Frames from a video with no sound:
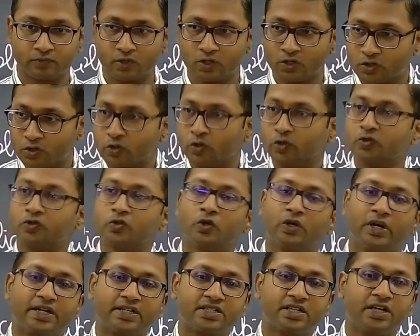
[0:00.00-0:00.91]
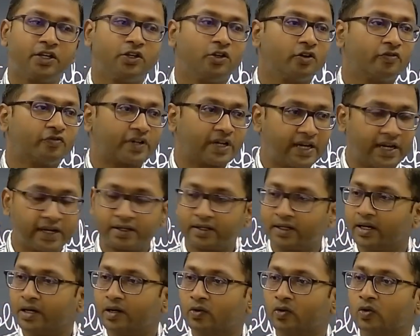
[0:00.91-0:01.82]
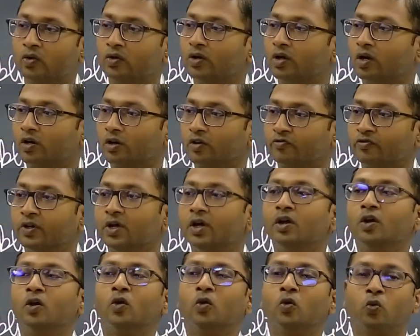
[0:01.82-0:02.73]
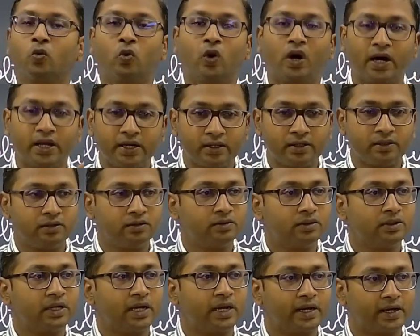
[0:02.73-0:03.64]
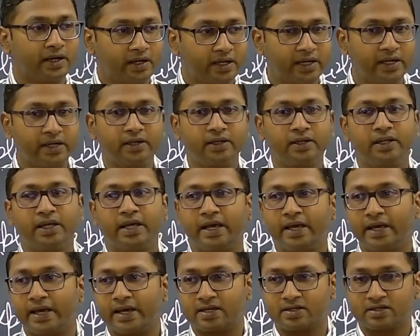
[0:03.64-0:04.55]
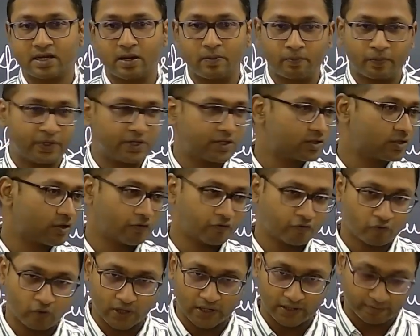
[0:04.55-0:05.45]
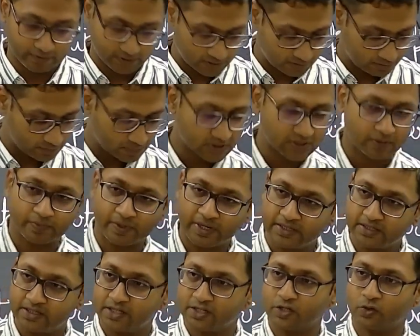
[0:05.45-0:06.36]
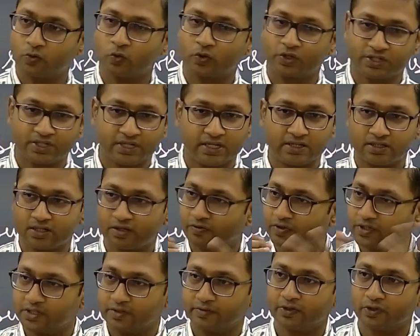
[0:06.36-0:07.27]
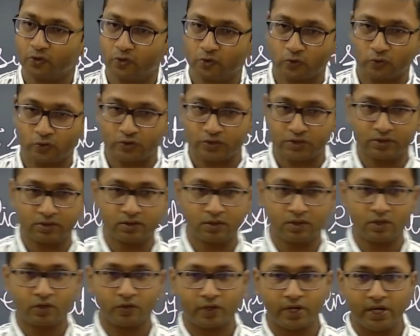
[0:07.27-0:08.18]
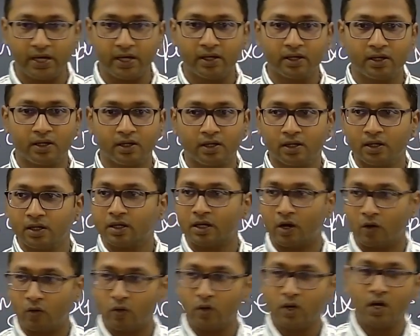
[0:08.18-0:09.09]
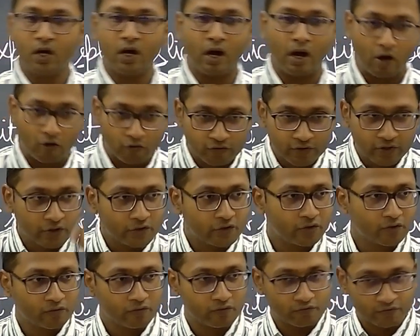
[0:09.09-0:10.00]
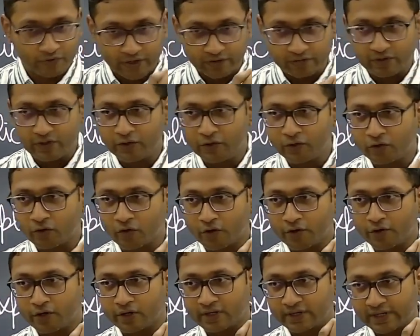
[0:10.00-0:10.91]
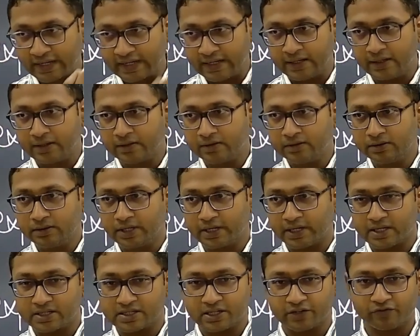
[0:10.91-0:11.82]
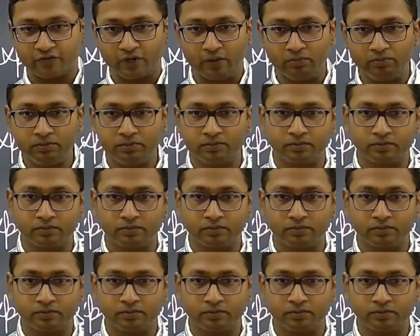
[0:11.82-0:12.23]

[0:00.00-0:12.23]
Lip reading: So let's say you have collected a whole lot of 100k examples of whatever, summarization, question answer, whichever you choose. Okay. Now, where will you draw your training data set from?